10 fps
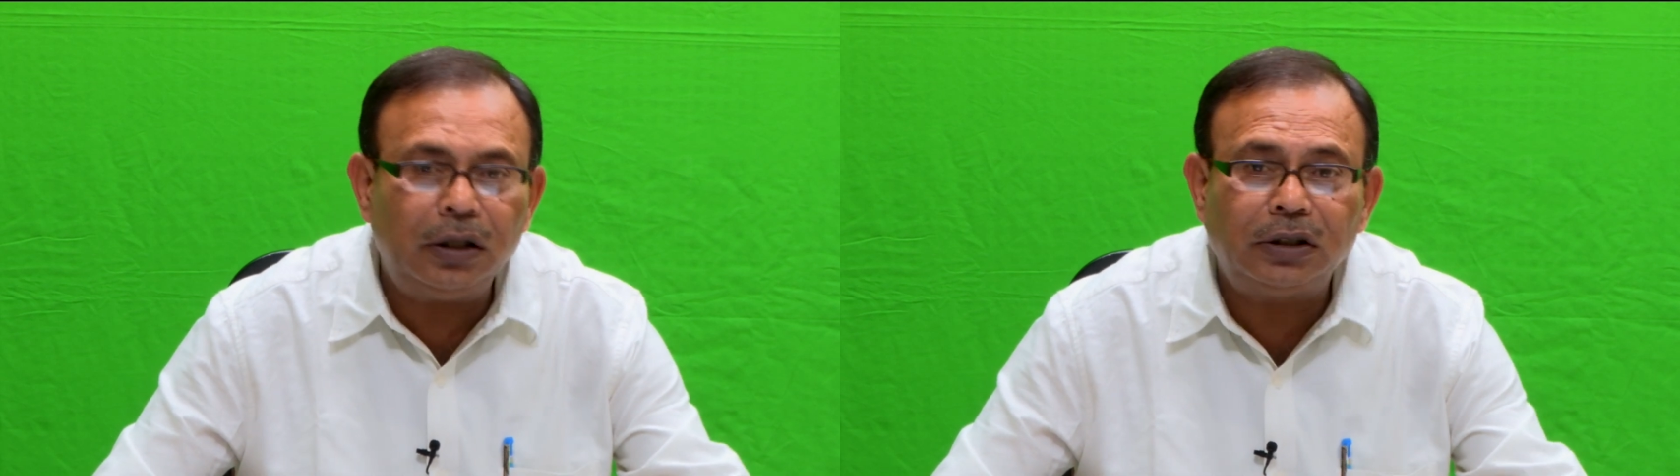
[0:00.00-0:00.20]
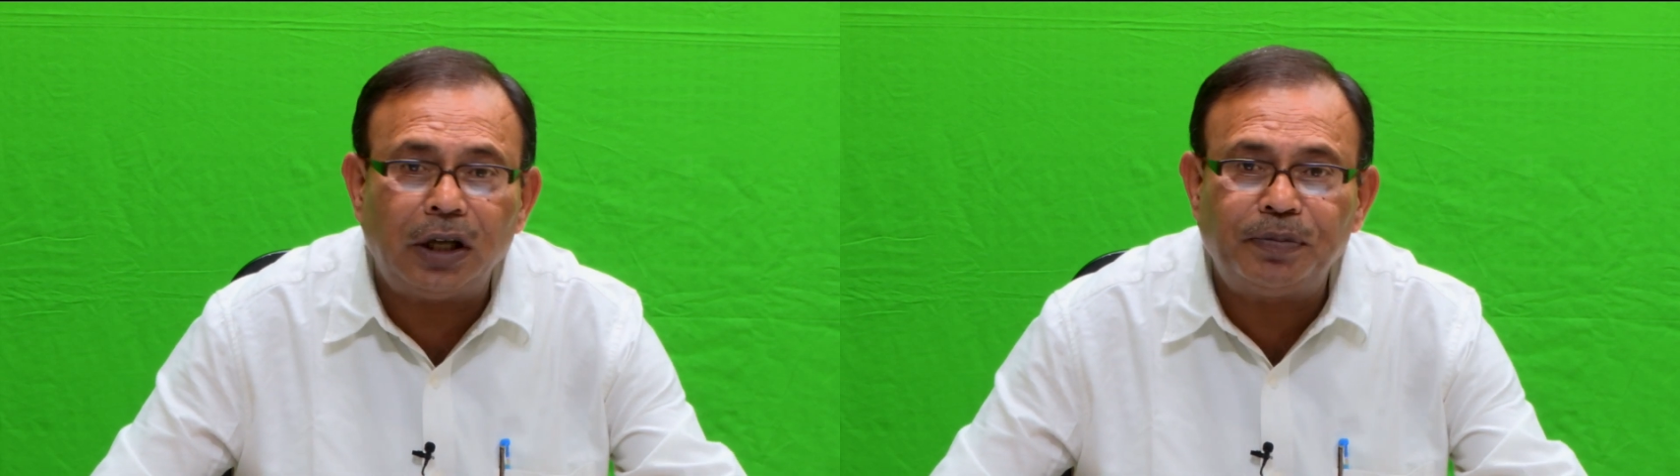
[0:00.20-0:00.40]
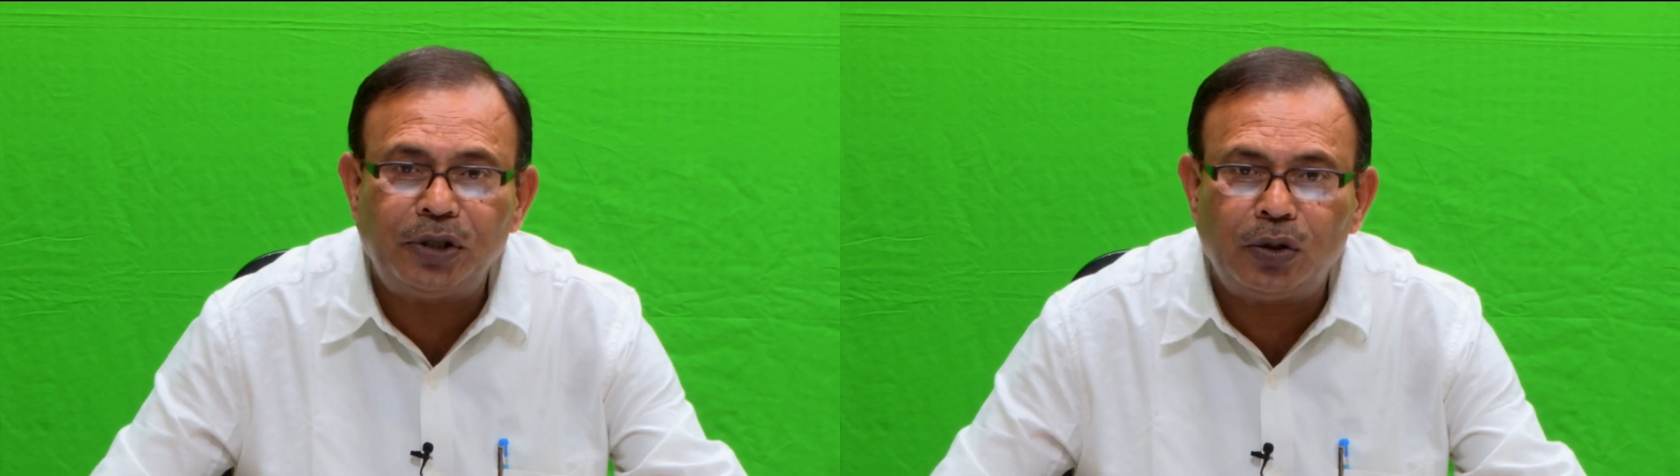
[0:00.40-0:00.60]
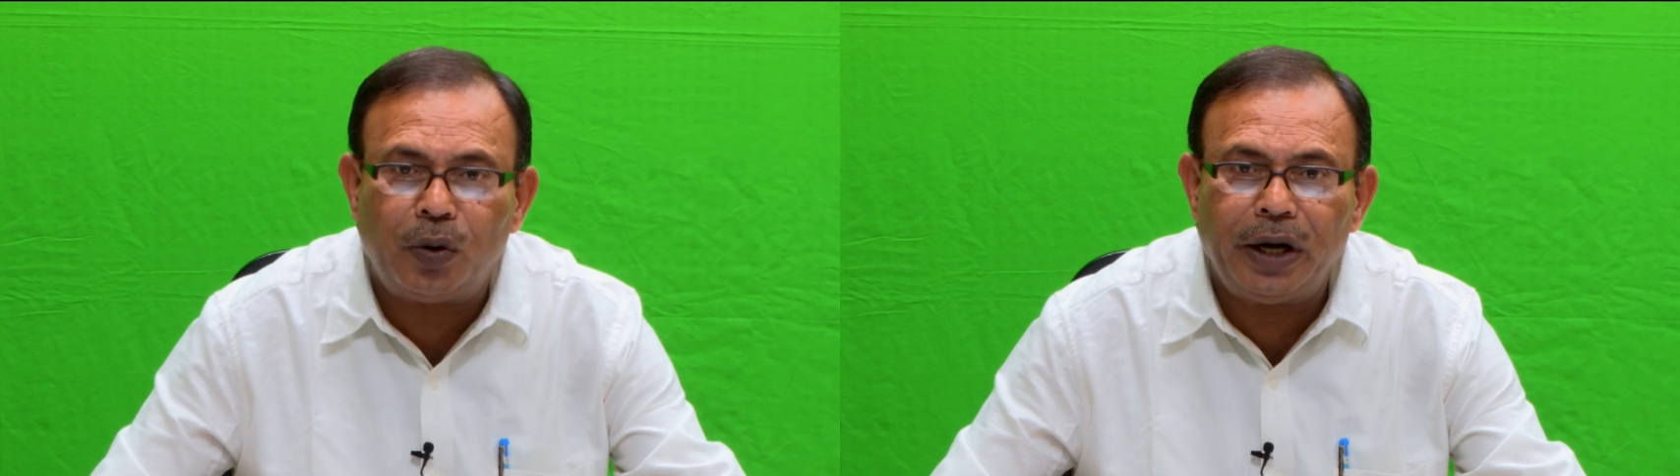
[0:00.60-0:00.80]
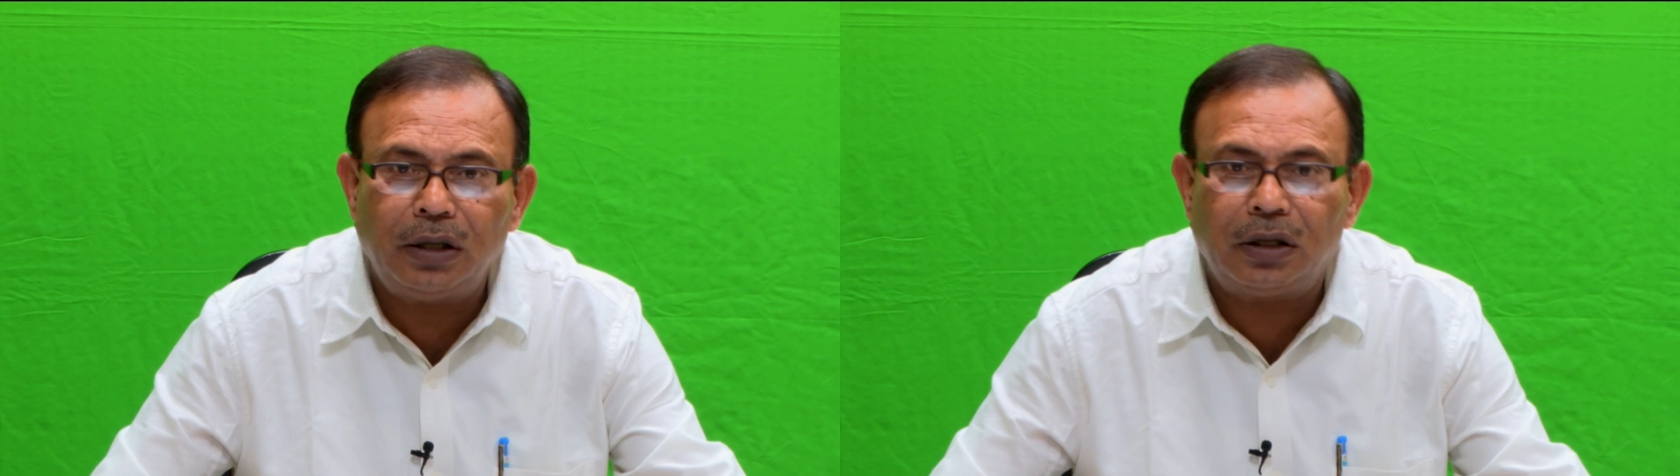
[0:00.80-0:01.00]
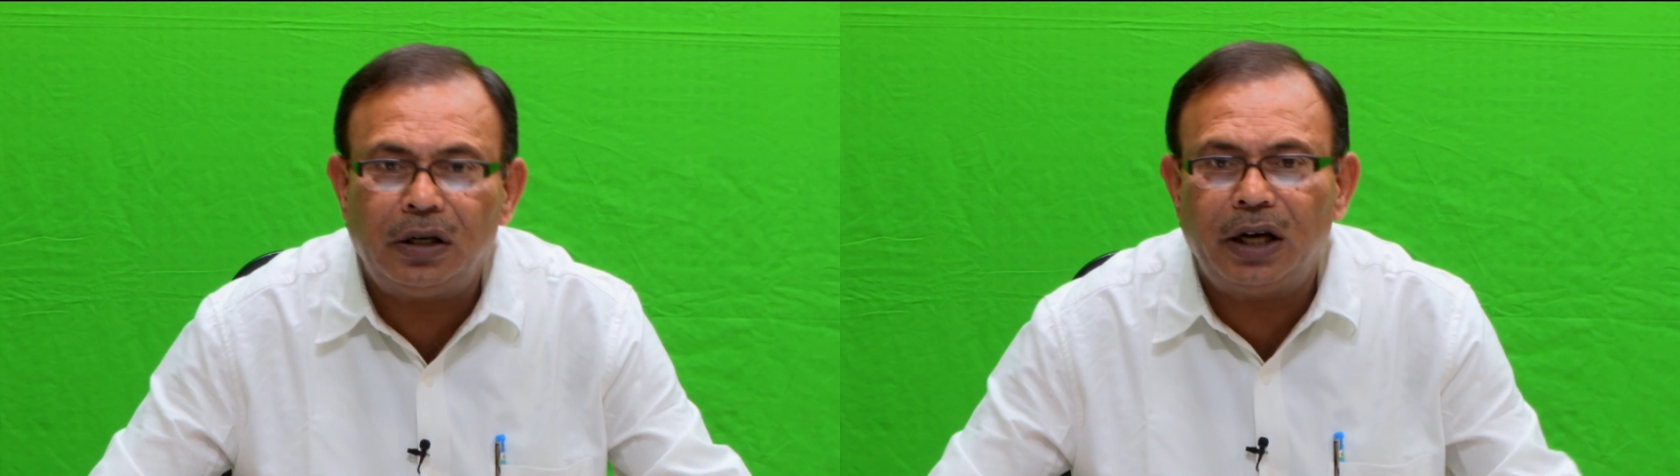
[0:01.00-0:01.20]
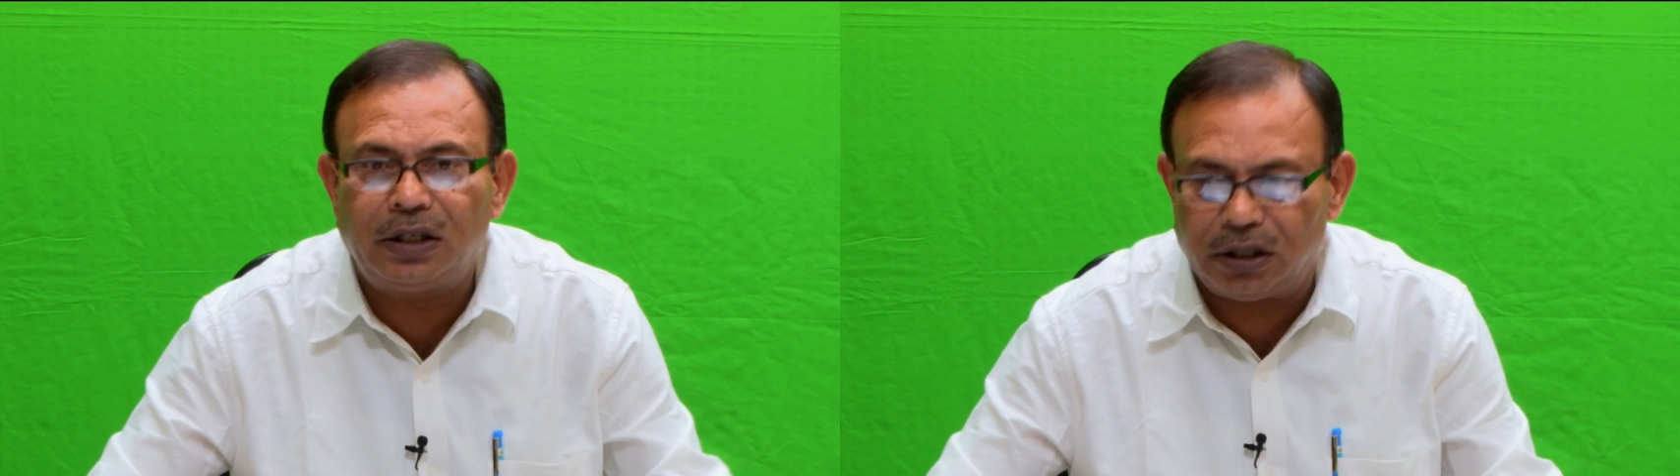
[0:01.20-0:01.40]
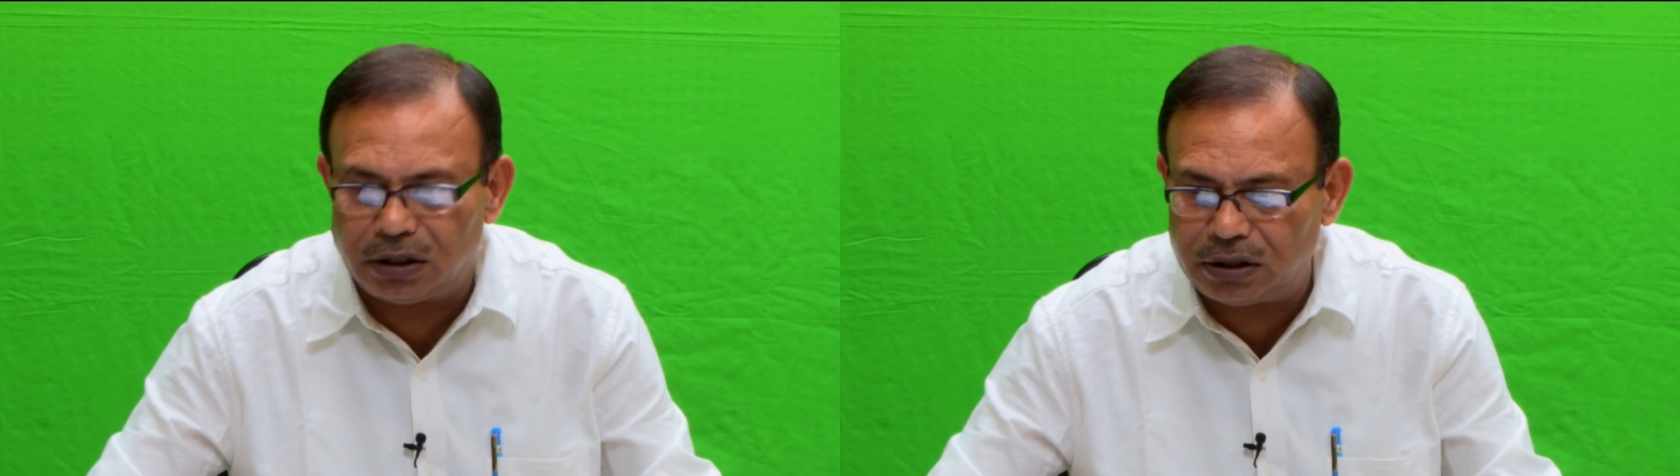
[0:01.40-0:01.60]
subsequent
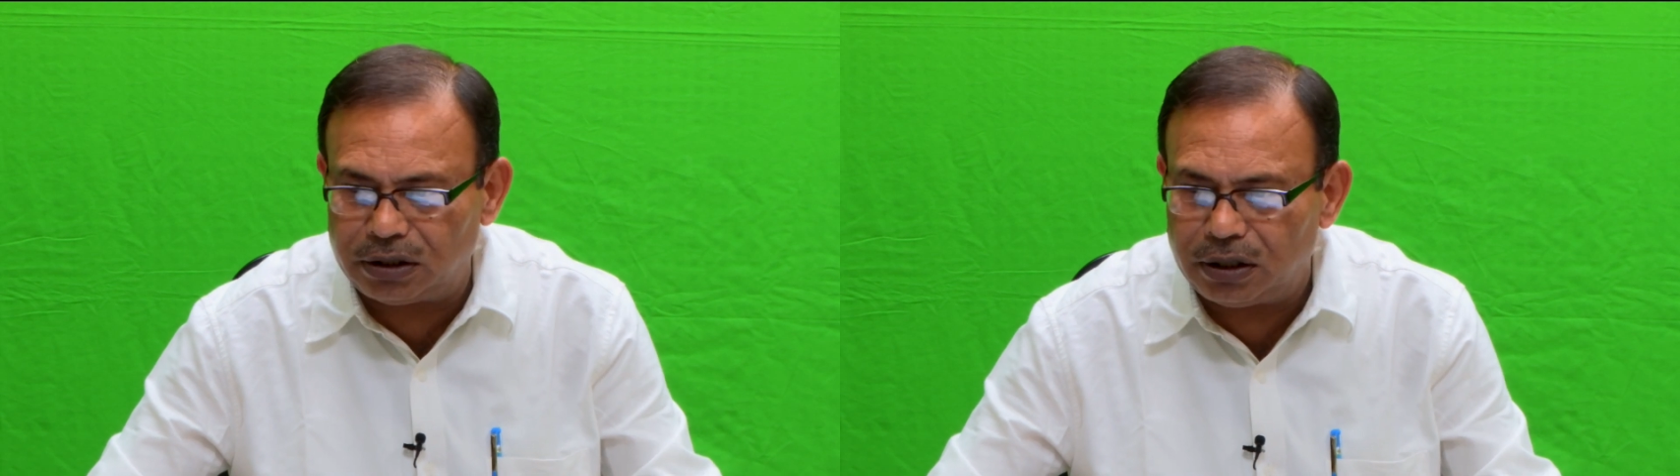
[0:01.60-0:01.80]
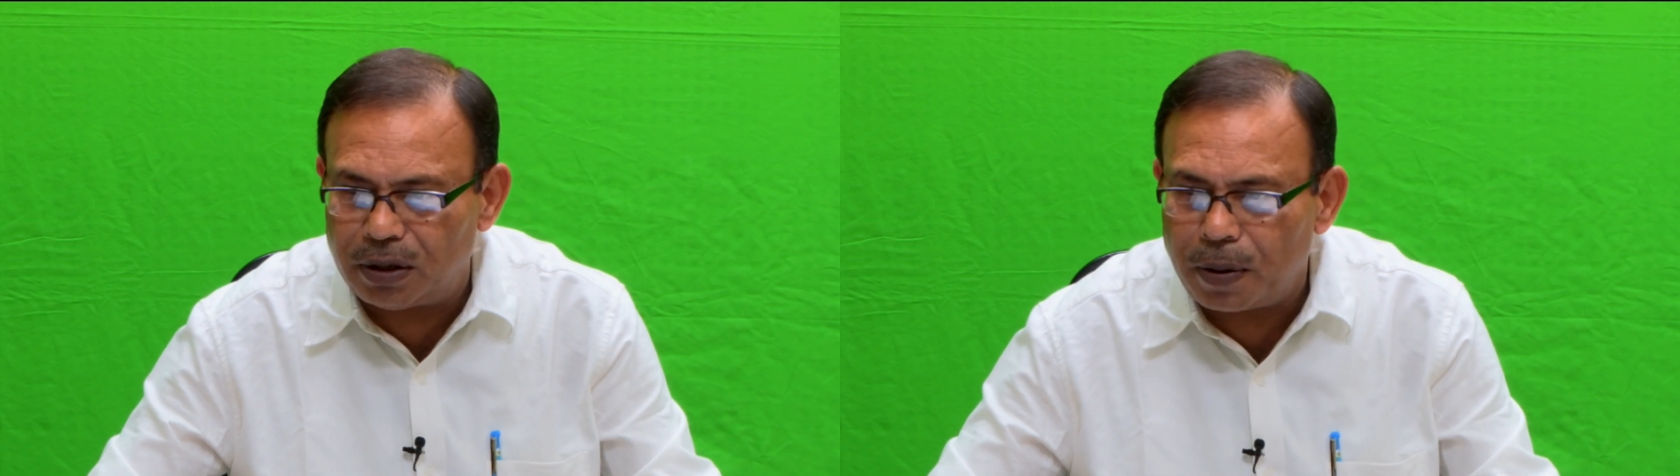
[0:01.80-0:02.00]
lectures.